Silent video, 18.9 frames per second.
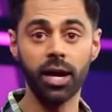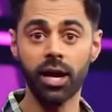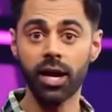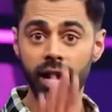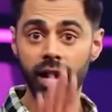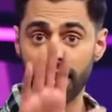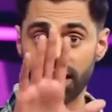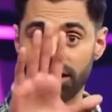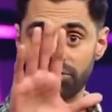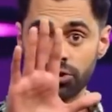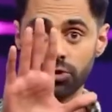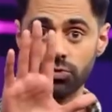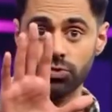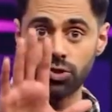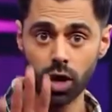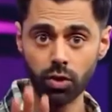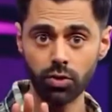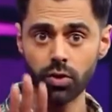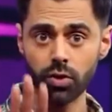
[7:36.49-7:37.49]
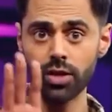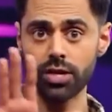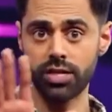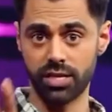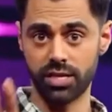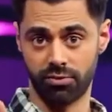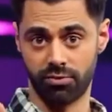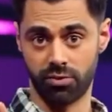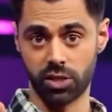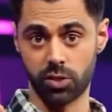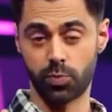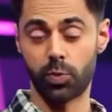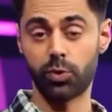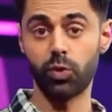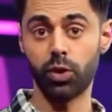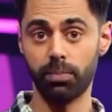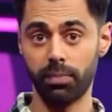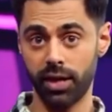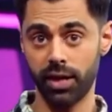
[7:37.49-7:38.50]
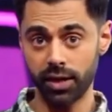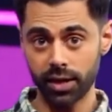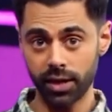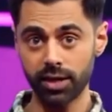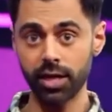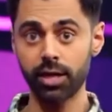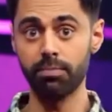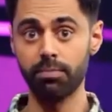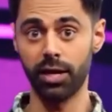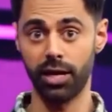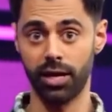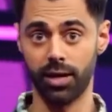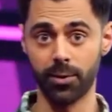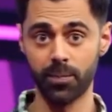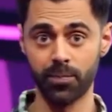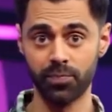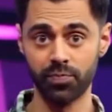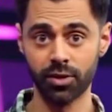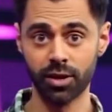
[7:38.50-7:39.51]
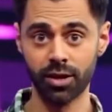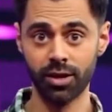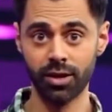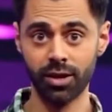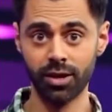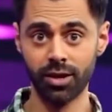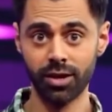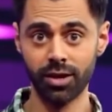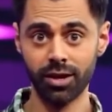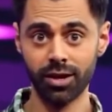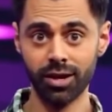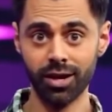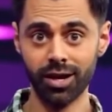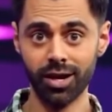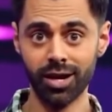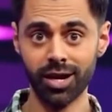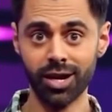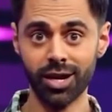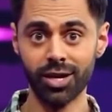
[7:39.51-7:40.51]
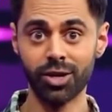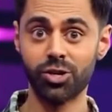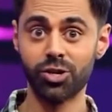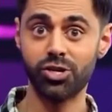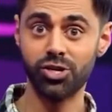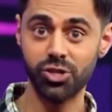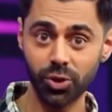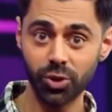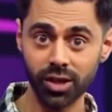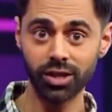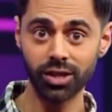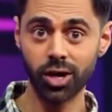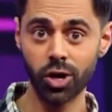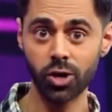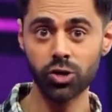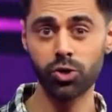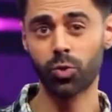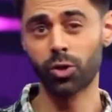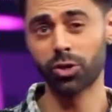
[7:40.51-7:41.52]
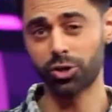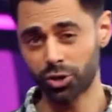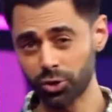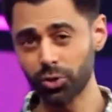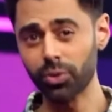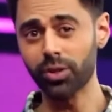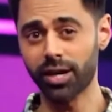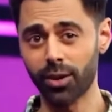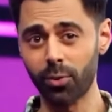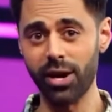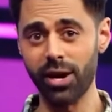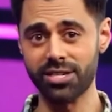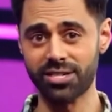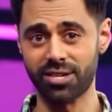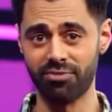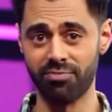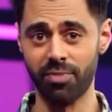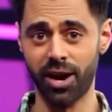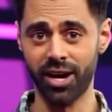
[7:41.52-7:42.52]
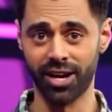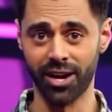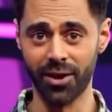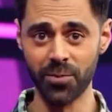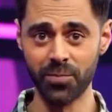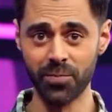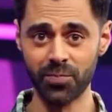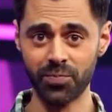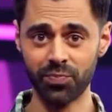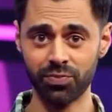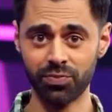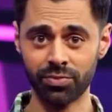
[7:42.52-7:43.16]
grand. And if you don't know the difference between median and mean, your student loans were truly a waste of money.